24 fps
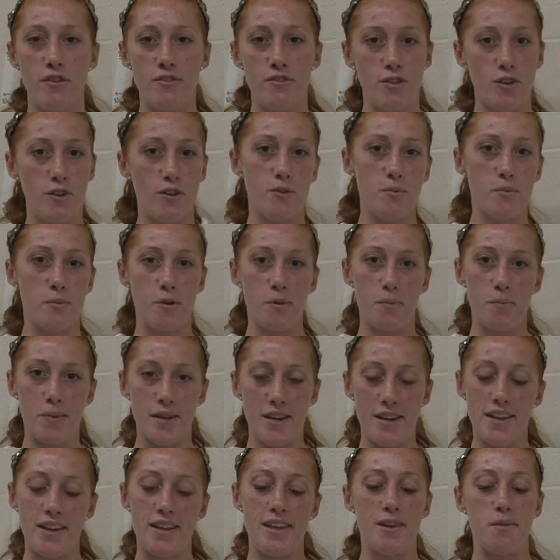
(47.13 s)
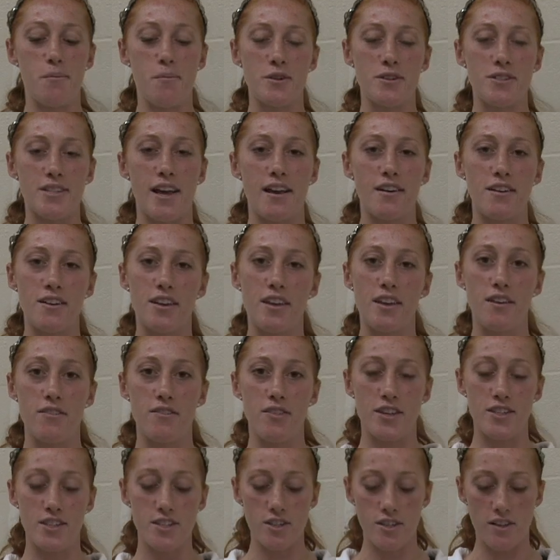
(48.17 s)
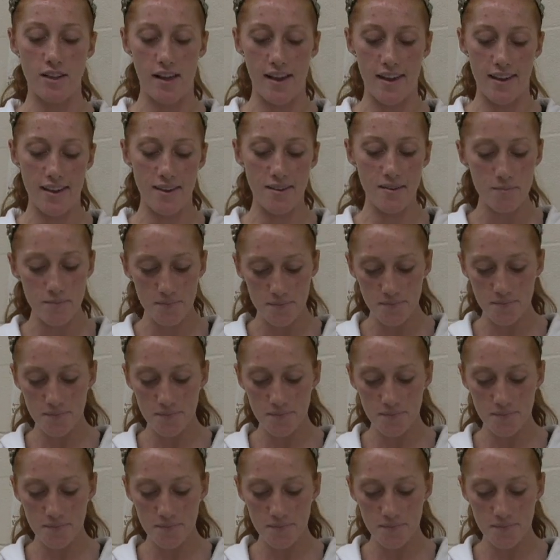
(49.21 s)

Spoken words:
view of morbidity and mortality of each client.